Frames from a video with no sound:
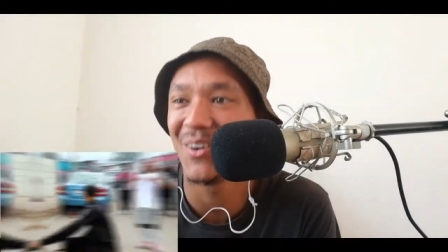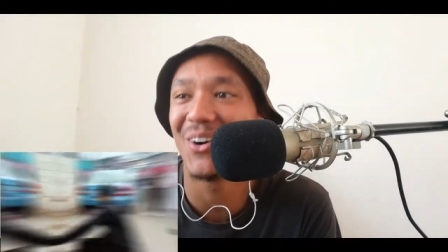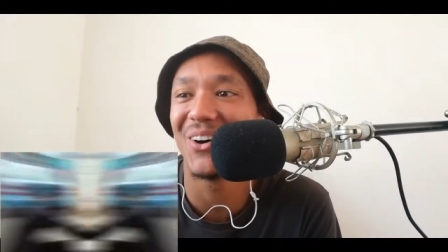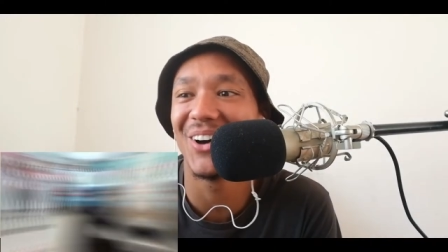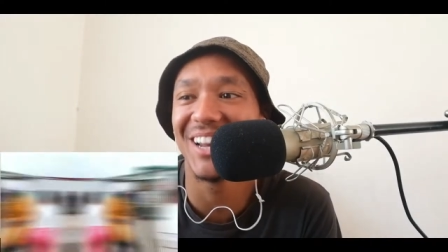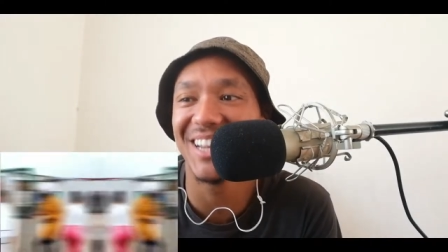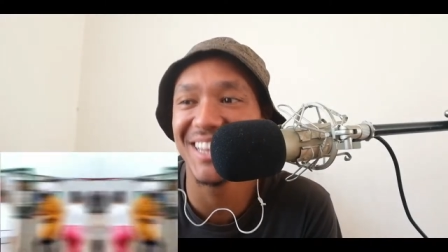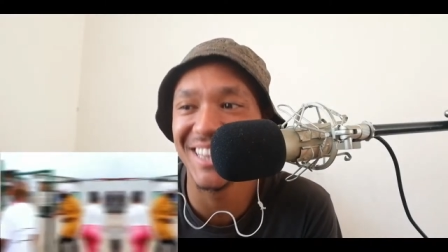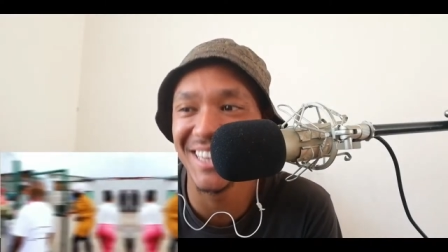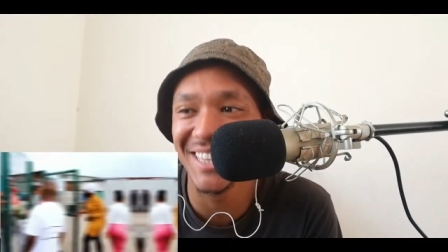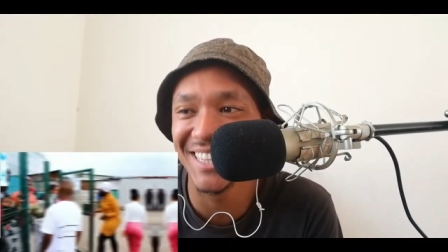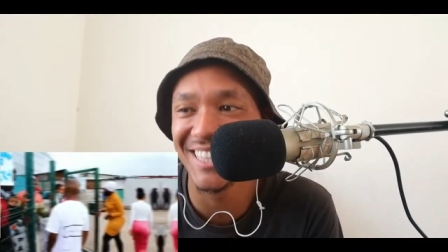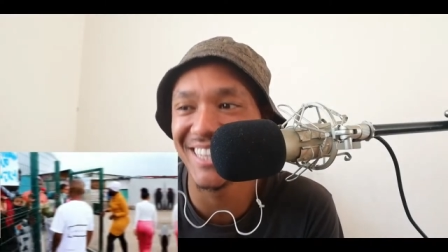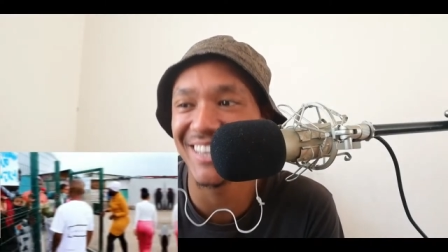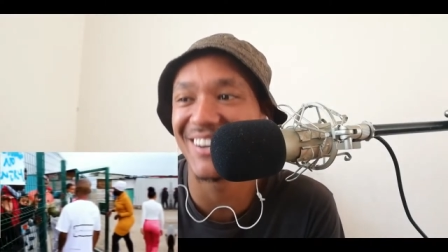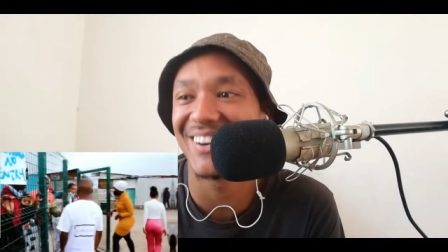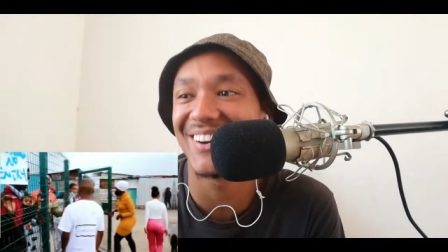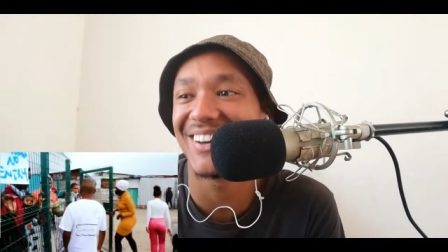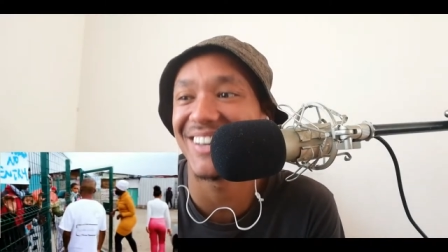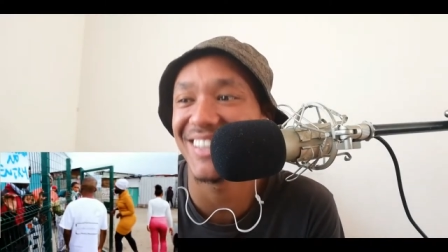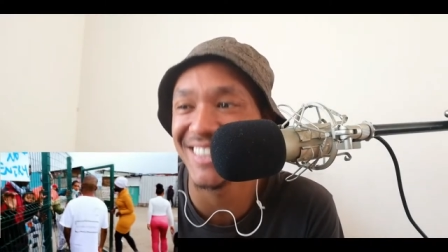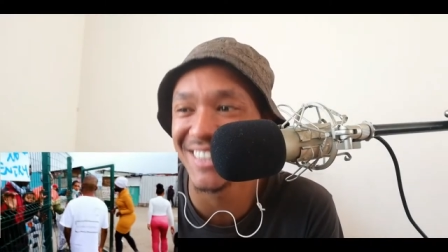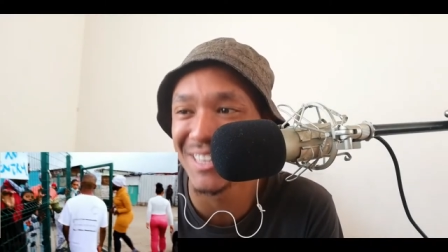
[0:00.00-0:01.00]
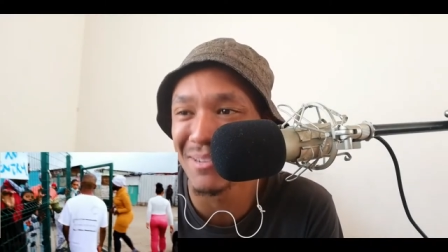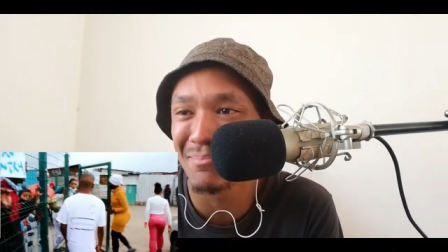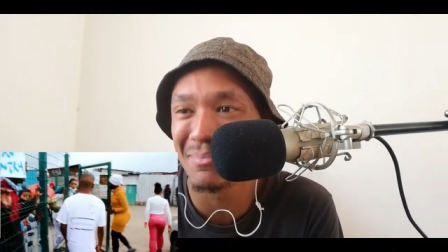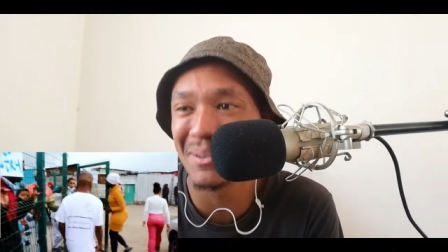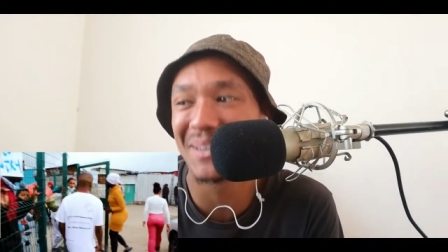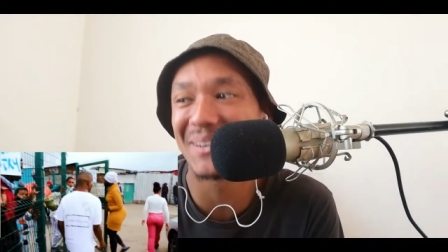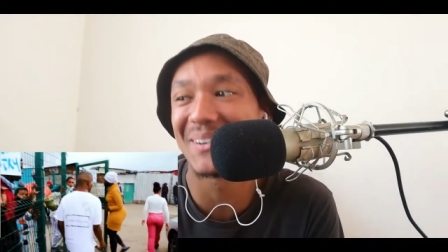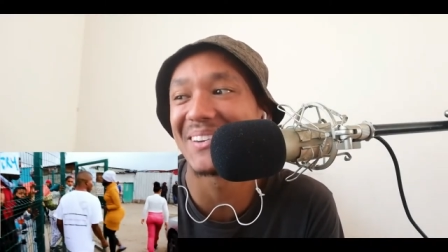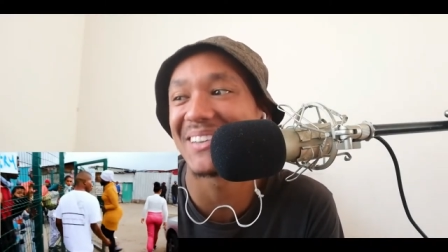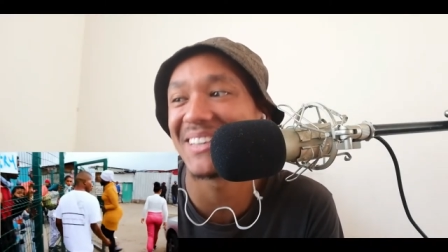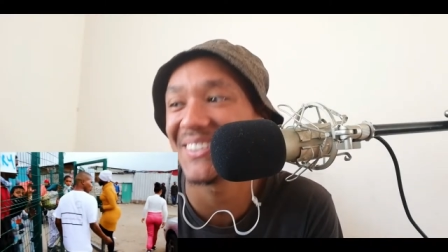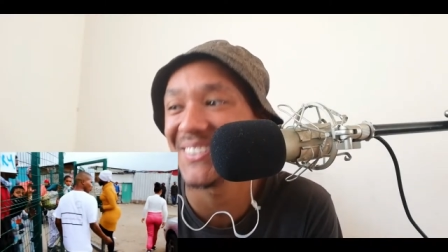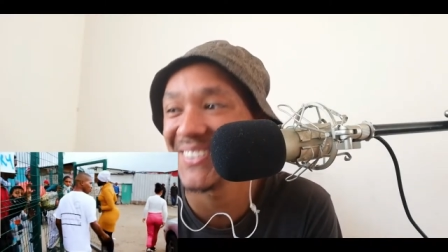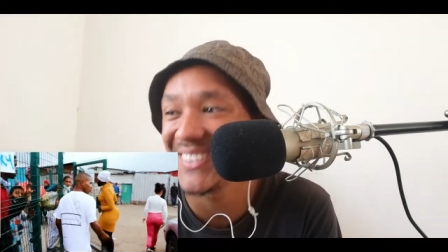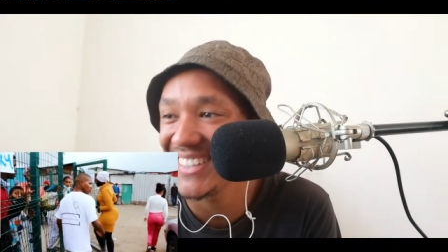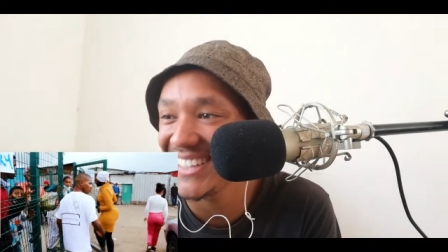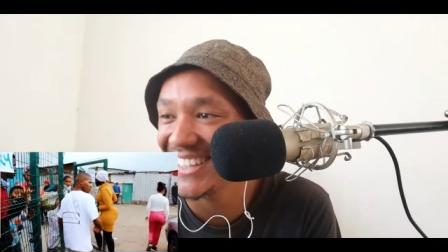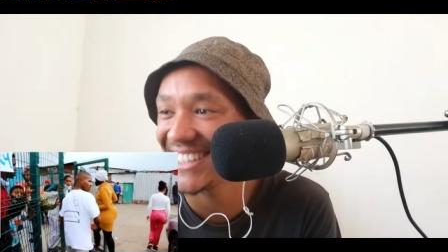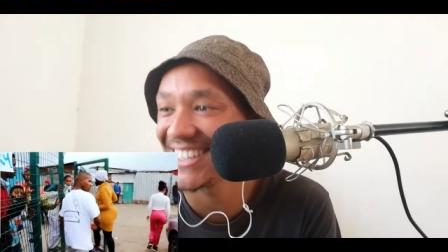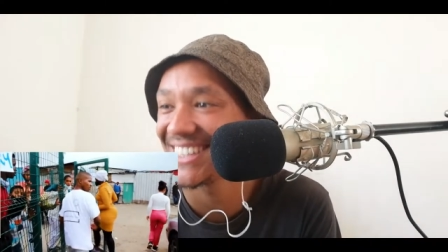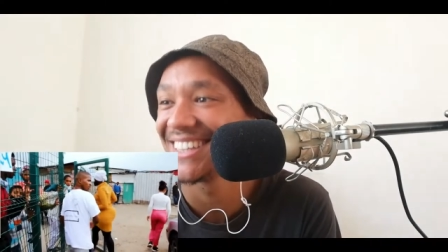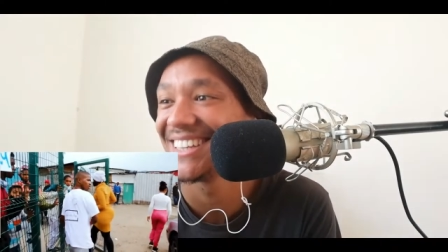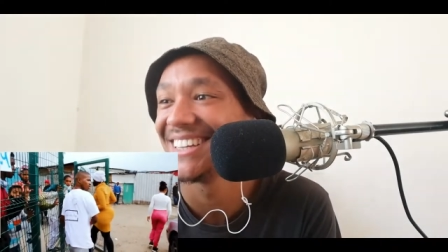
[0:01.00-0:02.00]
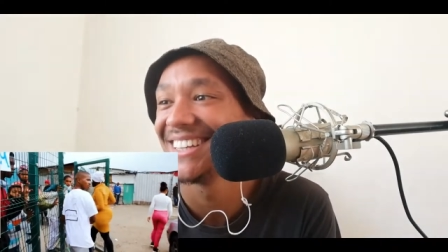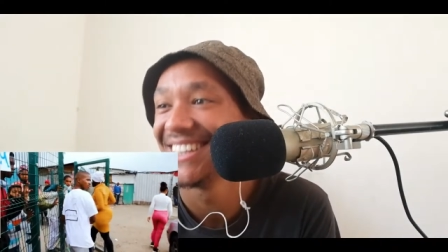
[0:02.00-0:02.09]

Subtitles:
All in the yard, in the block, you did.